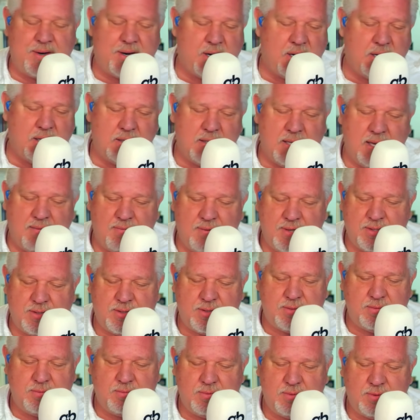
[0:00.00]
going to love
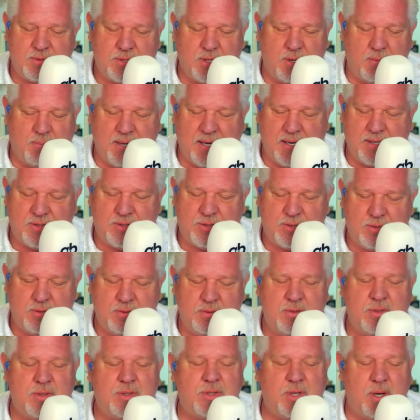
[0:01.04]
us so much
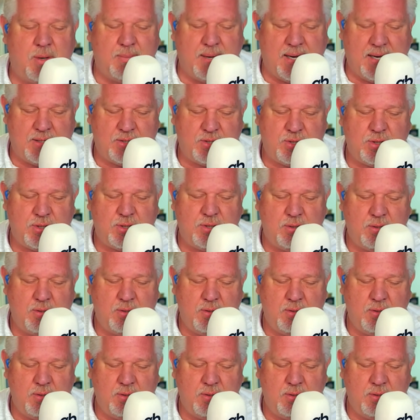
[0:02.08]
so much.